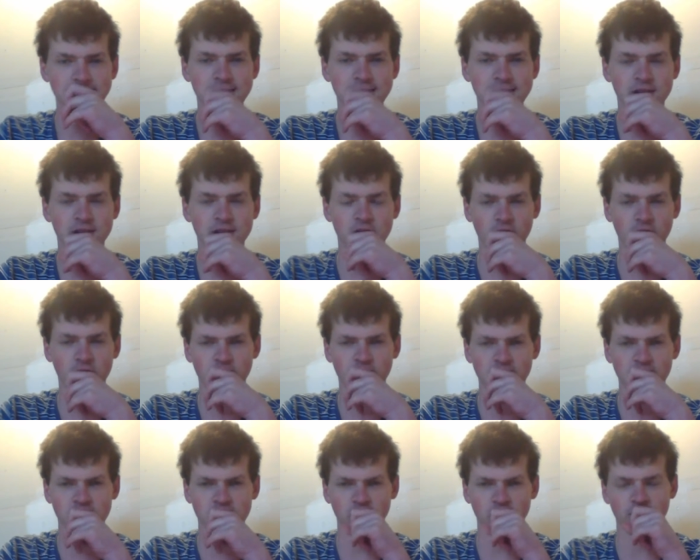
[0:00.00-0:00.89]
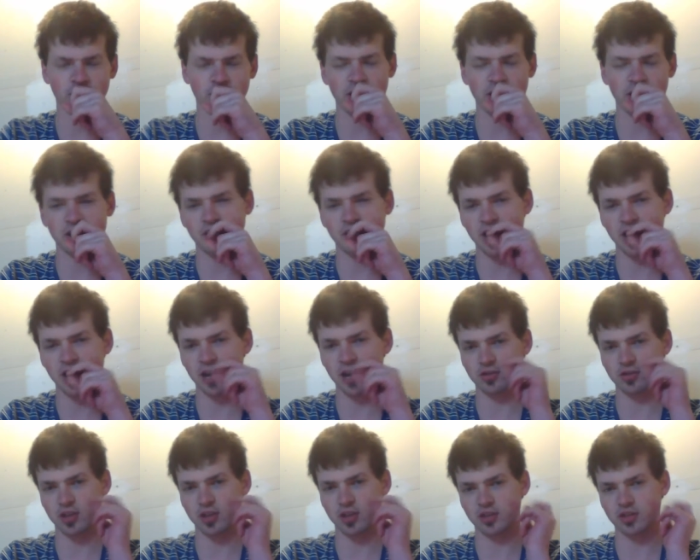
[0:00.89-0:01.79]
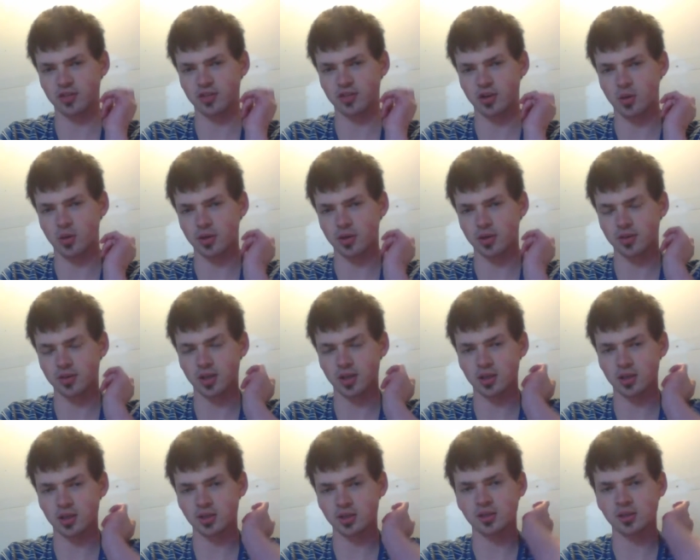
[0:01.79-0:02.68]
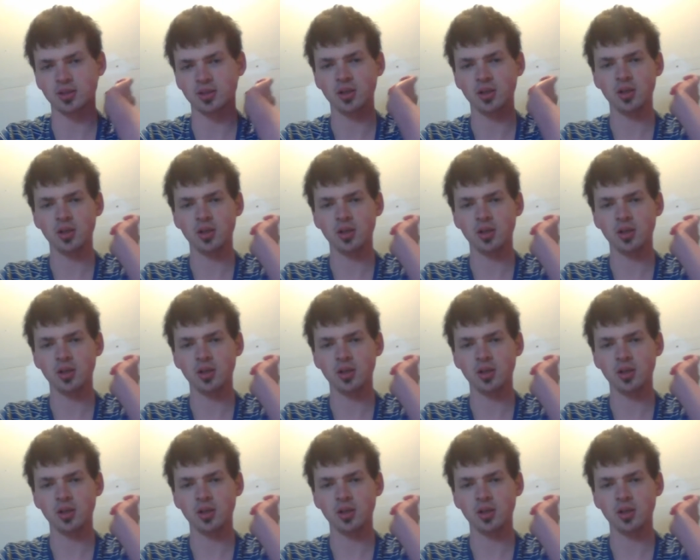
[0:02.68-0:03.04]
so far it's the only thing I actually have to actually record things.